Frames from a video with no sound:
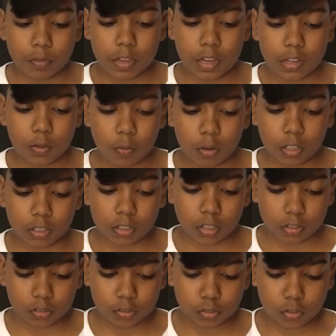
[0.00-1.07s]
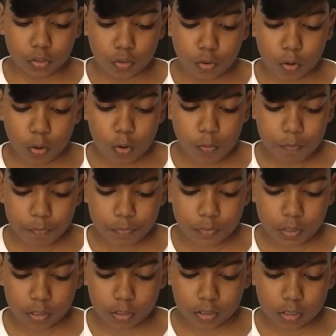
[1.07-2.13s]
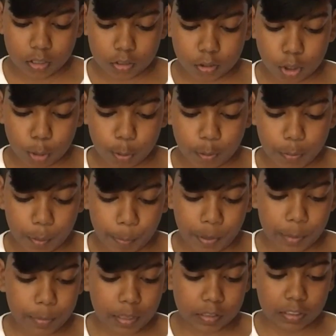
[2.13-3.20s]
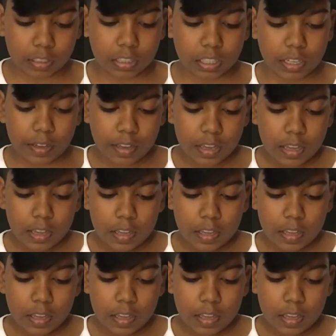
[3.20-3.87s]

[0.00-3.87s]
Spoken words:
anyone doesn't know, a scorpion pepper, basically,